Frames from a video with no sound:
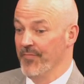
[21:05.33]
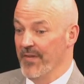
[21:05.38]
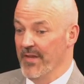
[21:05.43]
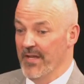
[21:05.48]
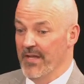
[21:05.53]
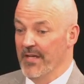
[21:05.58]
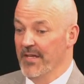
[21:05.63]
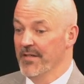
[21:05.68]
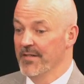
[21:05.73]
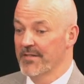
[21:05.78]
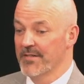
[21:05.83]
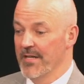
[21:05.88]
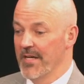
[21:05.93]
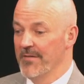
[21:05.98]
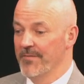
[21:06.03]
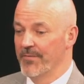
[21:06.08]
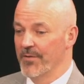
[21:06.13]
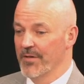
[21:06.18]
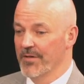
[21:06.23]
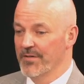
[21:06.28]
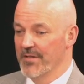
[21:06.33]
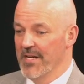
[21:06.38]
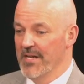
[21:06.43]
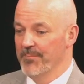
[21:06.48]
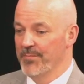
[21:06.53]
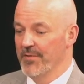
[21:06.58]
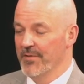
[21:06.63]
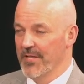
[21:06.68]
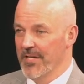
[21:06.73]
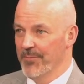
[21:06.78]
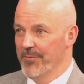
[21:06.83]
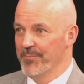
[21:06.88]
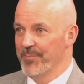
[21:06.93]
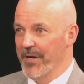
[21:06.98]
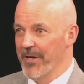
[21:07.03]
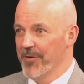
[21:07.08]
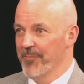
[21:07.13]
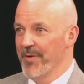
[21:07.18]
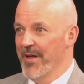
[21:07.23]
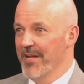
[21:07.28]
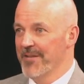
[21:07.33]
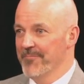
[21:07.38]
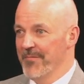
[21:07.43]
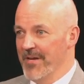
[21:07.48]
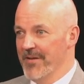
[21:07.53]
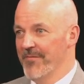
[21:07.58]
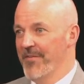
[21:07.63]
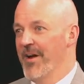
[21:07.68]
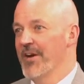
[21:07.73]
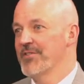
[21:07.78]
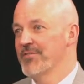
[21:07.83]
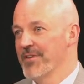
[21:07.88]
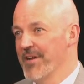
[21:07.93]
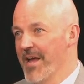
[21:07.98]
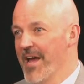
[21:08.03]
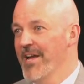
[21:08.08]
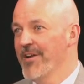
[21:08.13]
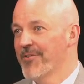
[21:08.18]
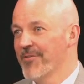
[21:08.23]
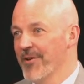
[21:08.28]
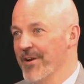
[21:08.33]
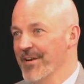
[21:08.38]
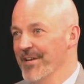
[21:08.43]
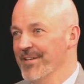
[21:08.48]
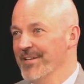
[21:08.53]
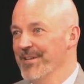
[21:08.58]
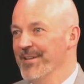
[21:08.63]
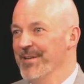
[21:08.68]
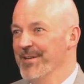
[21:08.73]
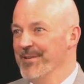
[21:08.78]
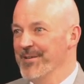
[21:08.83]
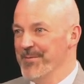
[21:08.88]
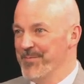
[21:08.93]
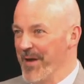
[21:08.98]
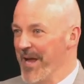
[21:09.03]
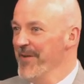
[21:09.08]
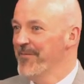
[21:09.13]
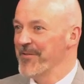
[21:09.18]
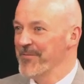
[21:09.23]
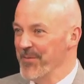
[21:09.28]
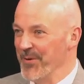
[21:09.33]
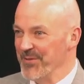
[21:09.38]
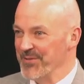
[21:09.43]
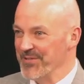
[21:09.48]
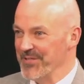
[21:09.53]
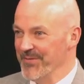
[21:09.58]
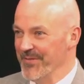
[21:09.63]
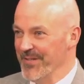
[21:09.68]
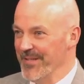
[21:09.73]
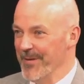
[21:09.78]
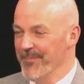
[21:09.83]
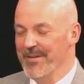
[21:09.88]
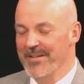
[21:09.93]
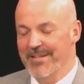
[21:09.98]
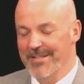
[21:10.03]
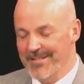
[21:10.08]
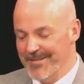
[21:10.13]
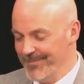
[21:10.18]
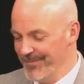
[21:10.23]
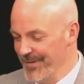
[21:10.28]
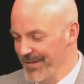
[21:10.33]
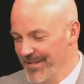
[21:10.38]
He said, for example, he would pare back manufacturing ag credit to pay for most of it. I mean, like,